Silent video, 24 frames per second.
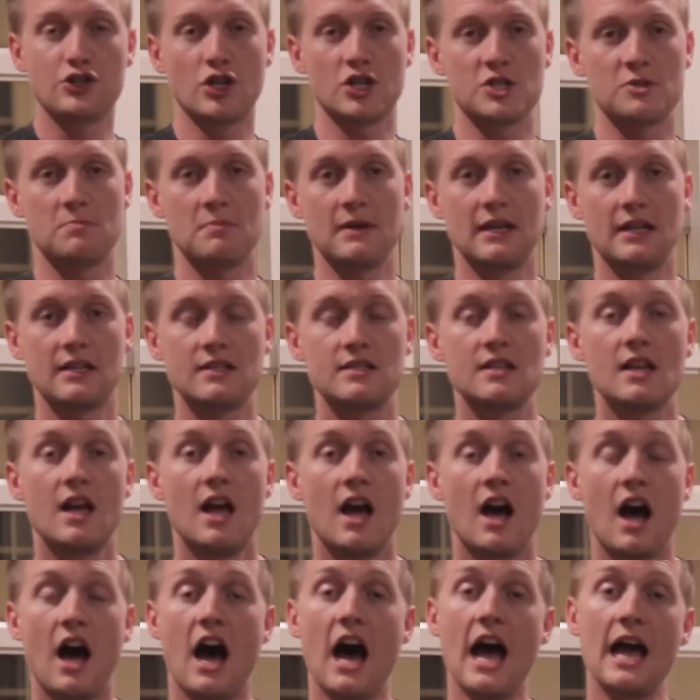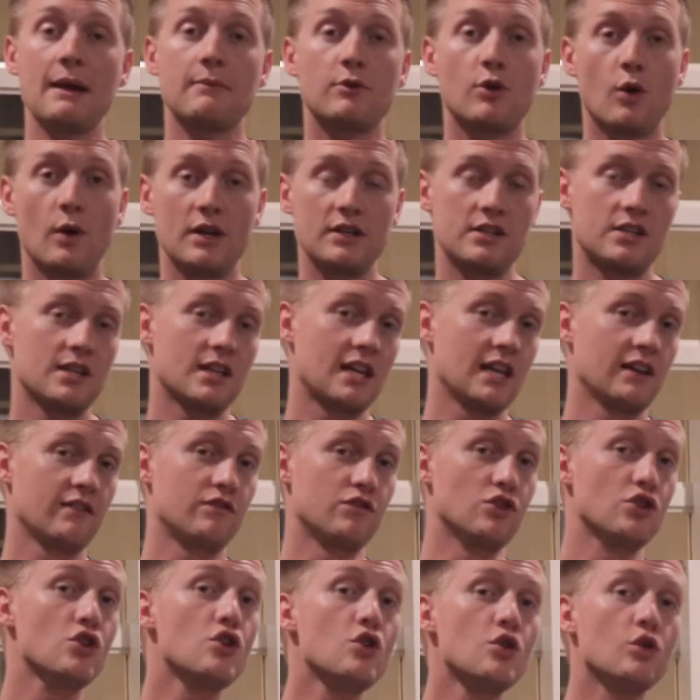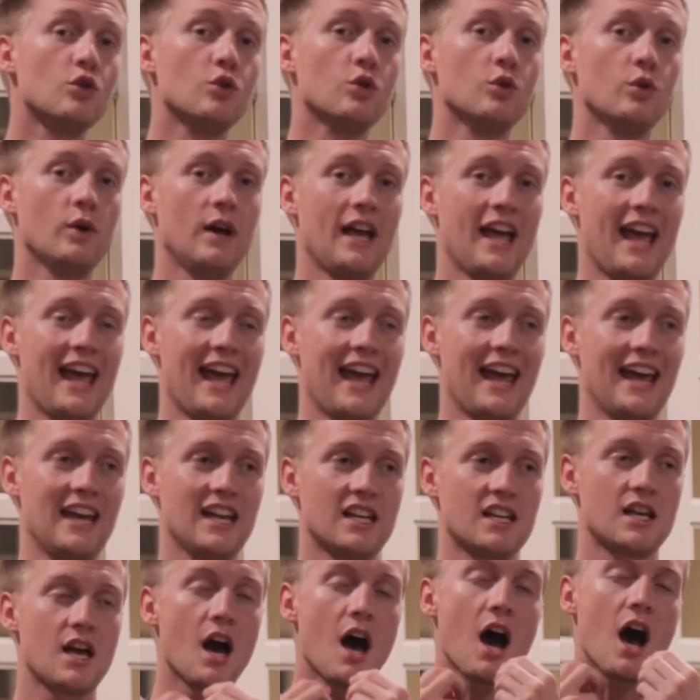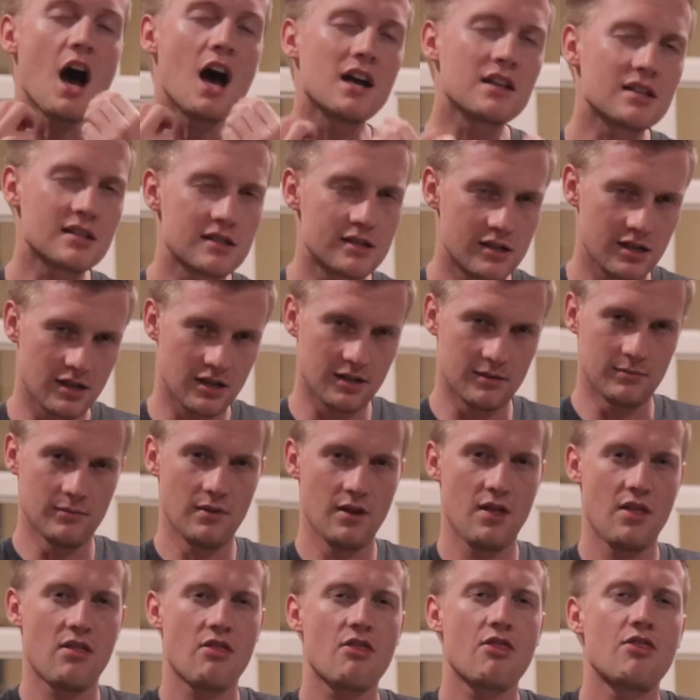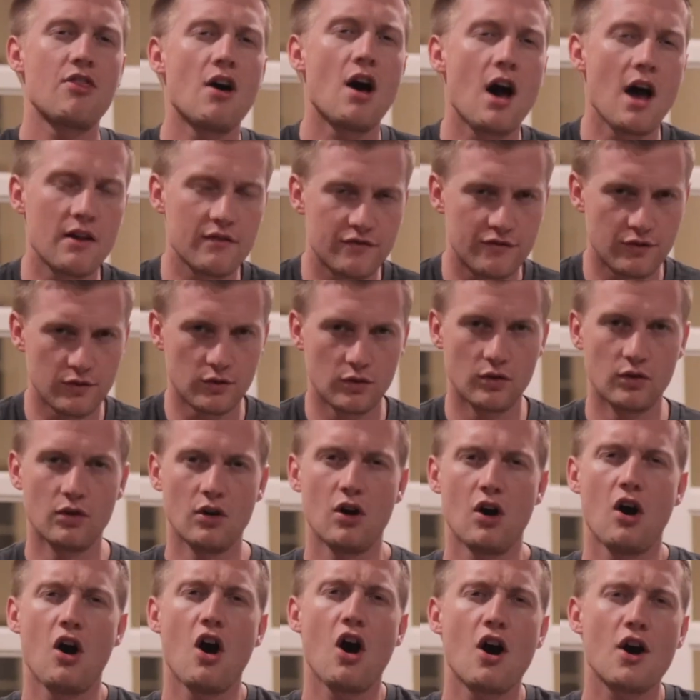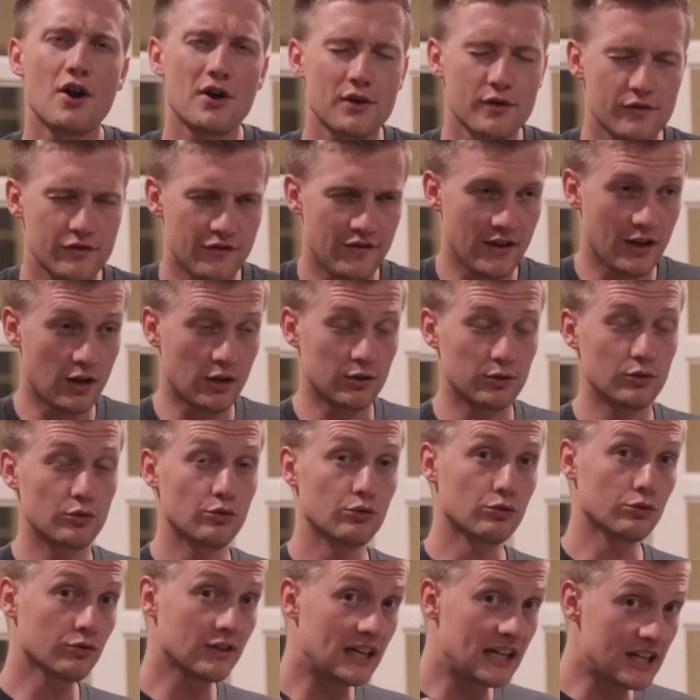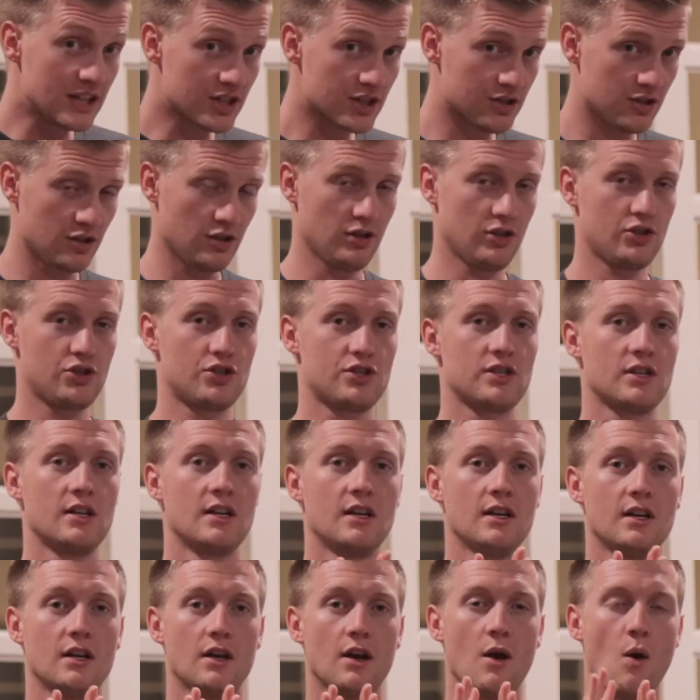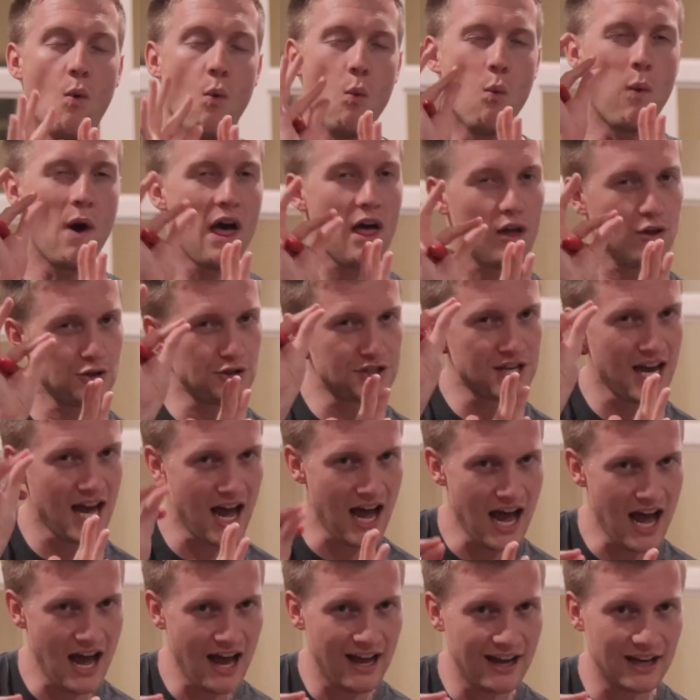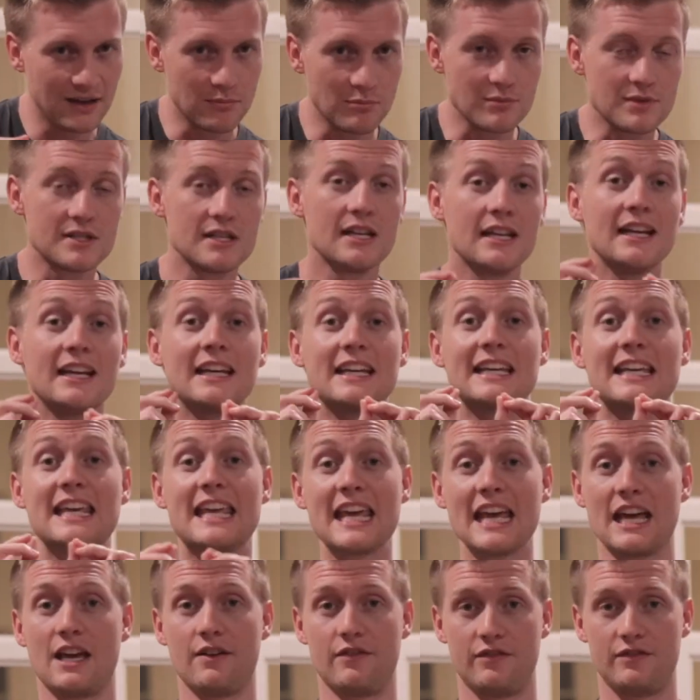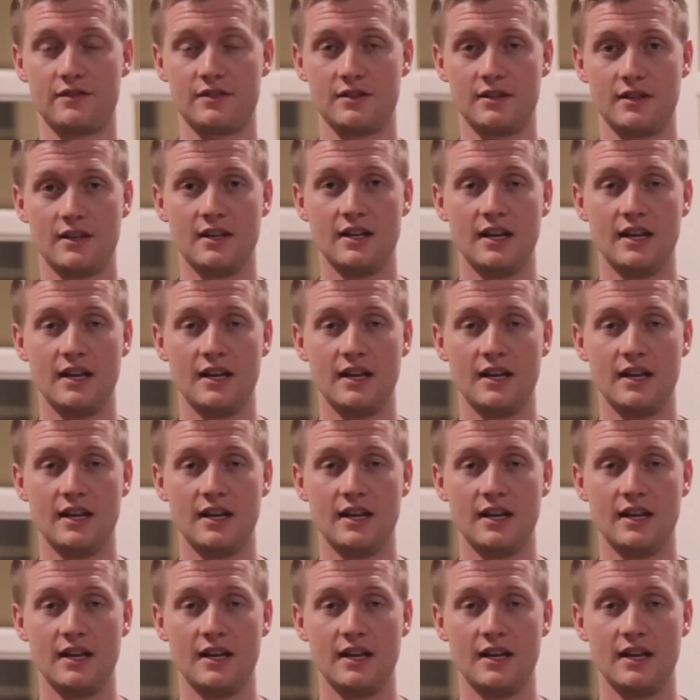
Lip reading: just means I'm going to give you a custom, thoughtful, heartfelt, researched, well-timed gift.